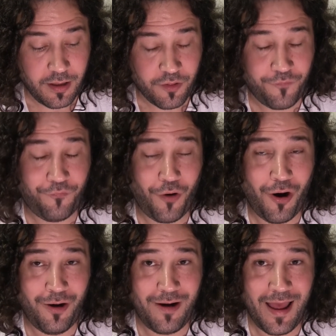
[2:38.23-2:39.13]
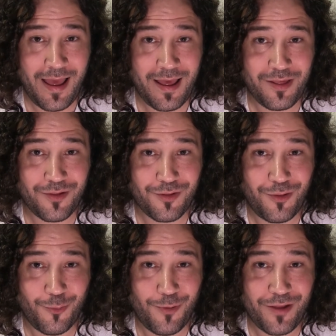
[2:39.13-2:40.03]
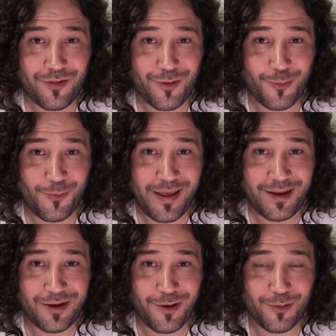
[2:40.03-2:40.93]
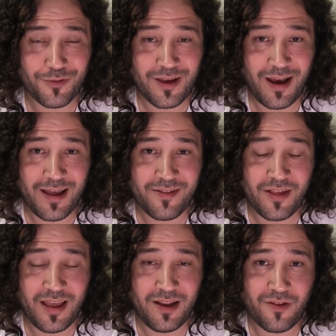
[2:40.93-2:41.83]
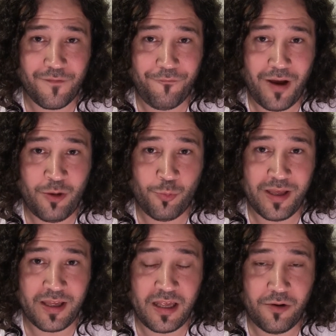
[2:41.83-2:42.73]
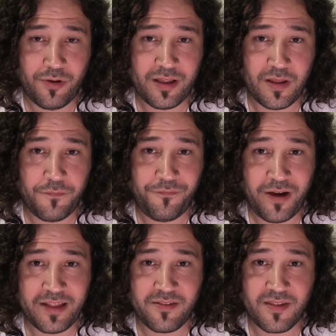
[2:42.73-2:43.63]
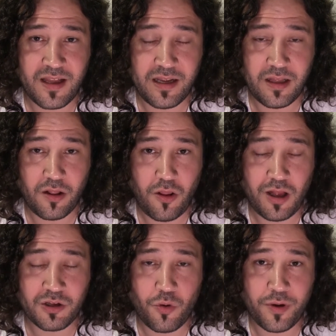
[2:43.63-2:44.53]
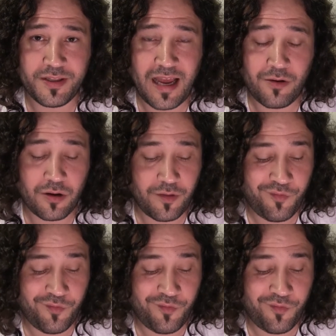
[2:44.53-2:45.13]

As far as the rest of the week goes, guys, it is fight week here in the Fight City. A lot going down on